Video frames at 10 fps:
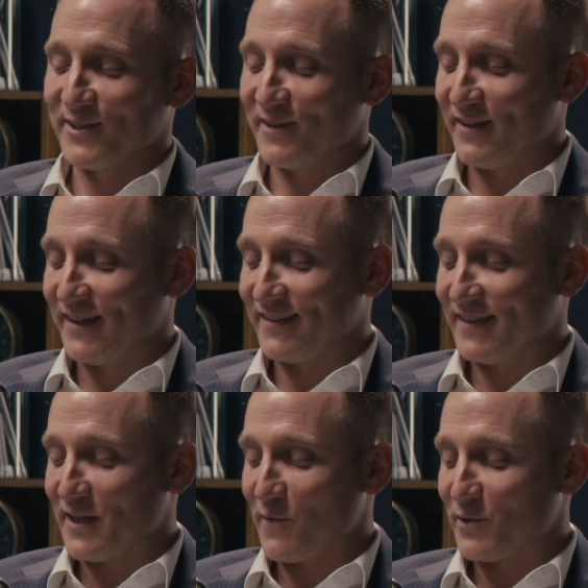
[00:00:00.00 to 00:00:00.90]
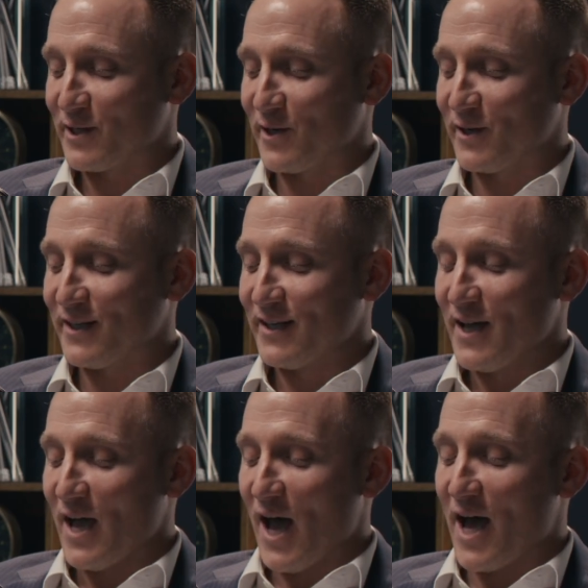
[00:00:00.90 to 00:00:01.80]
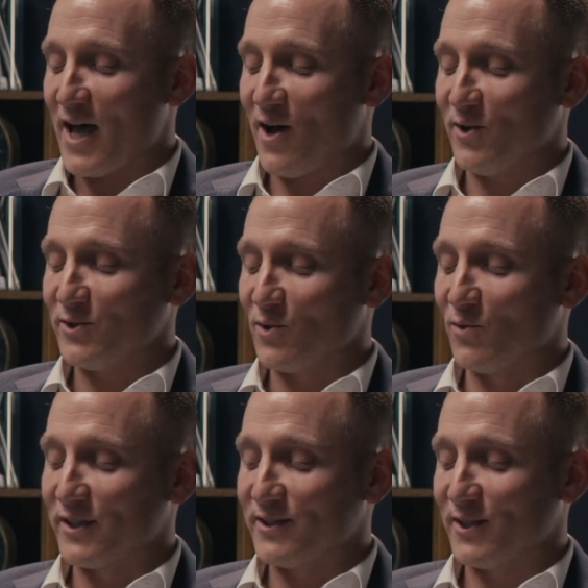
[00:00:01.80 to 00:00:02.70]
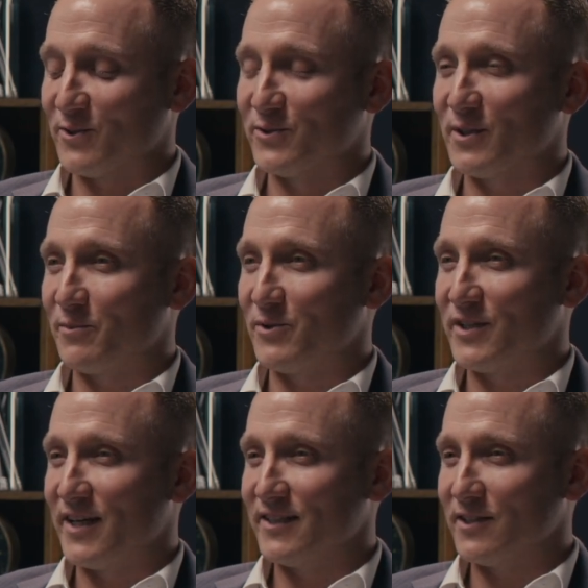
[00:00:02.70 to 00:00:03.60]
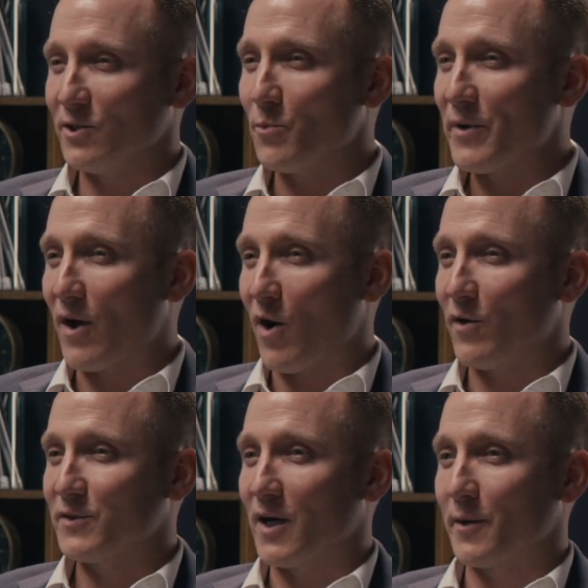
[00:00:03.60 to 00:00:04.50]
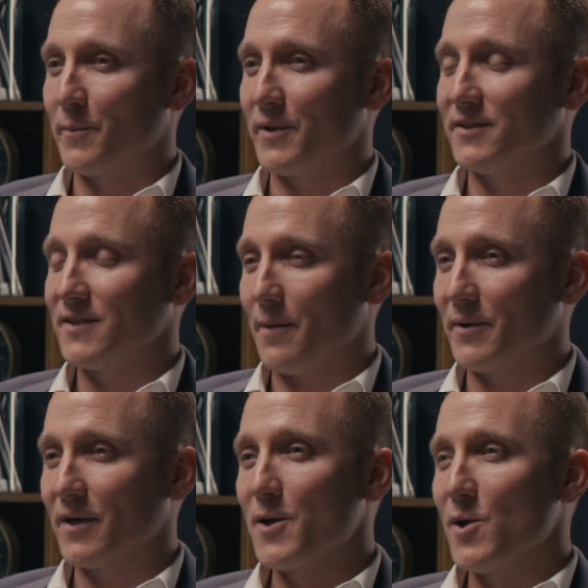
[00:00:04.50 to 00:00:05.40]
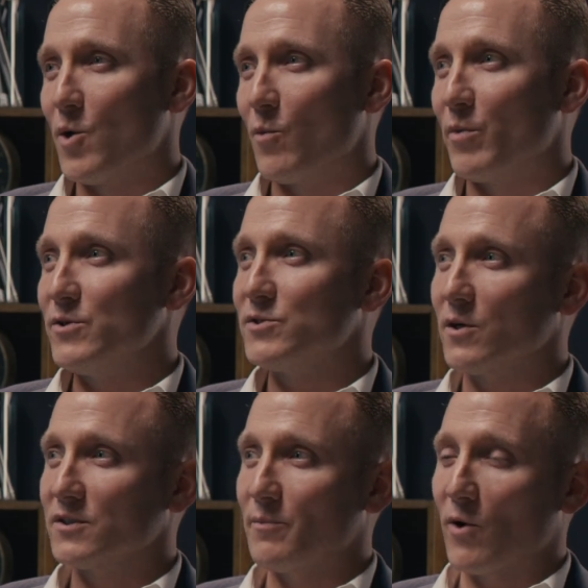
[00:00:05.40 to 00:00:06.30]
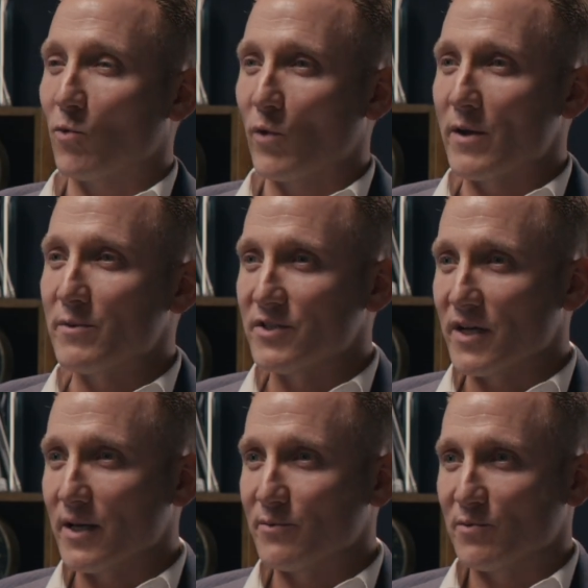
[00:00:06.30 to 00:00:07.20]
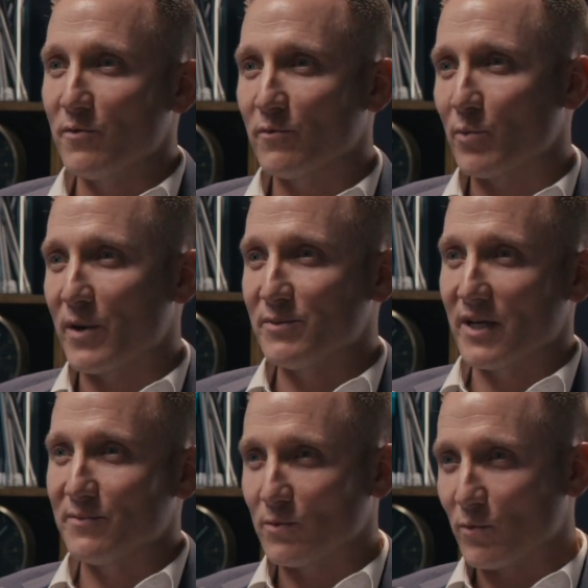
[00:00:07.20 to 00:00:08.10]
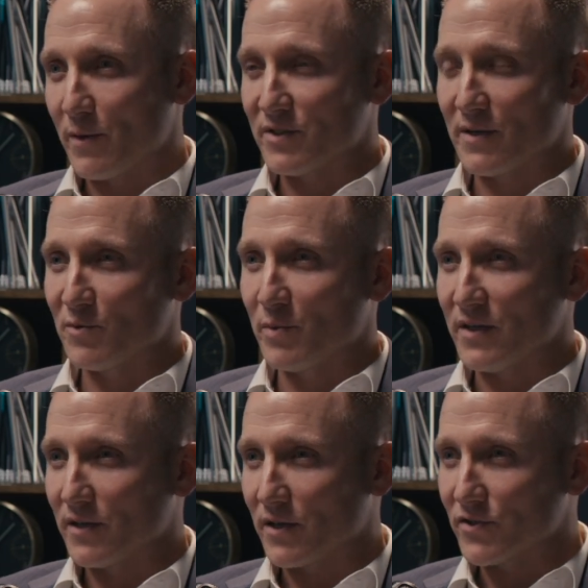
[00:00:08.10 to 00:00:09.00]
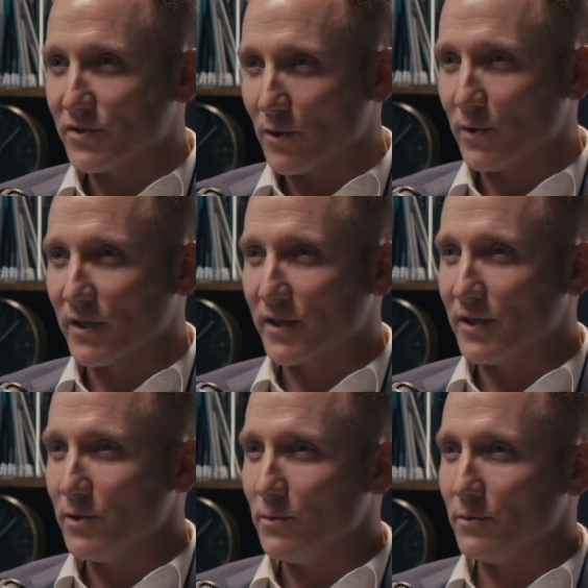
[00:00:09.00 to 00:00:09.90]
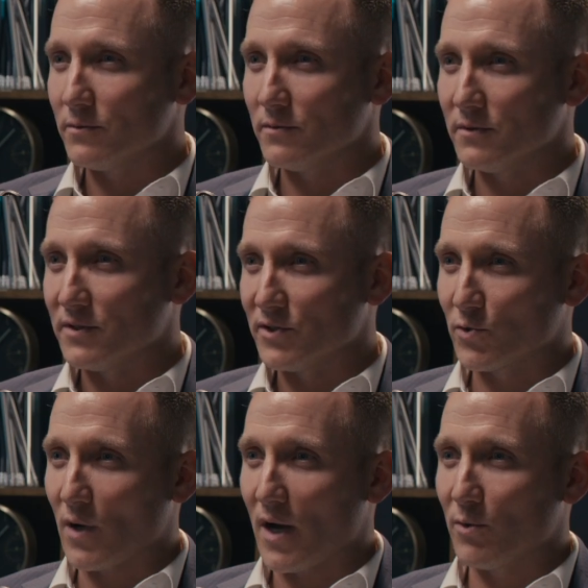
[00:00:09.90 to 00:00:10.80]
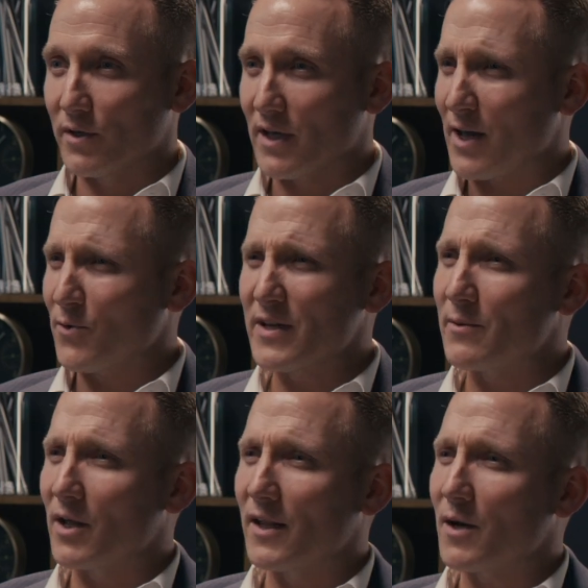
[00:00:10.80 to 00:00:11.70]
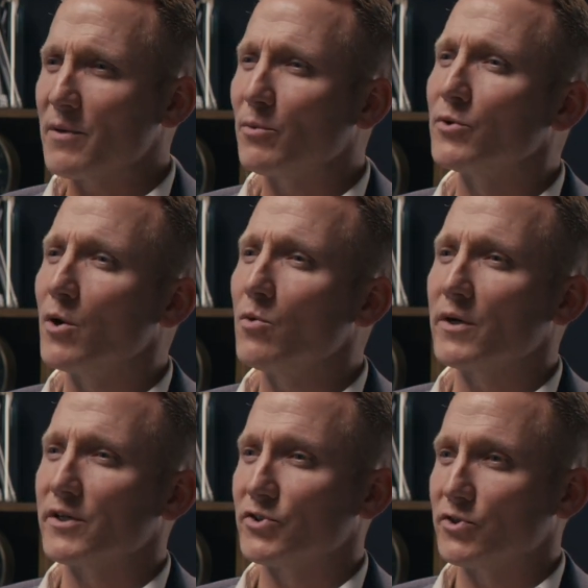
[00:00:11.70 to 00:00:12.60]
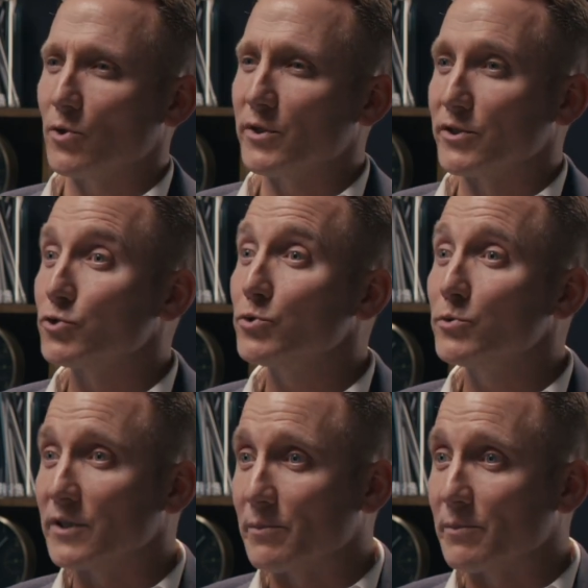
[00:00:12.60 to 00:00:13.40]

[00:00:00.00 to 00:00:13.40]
loved that. Thank you for sharing it. I also want to touch on something you said. It's a little bit off topic, but you talked about Raymond James, moving from Raymond James and Raymond James being the custodian. Can you describe what I don't think a lot of people know what custodian truly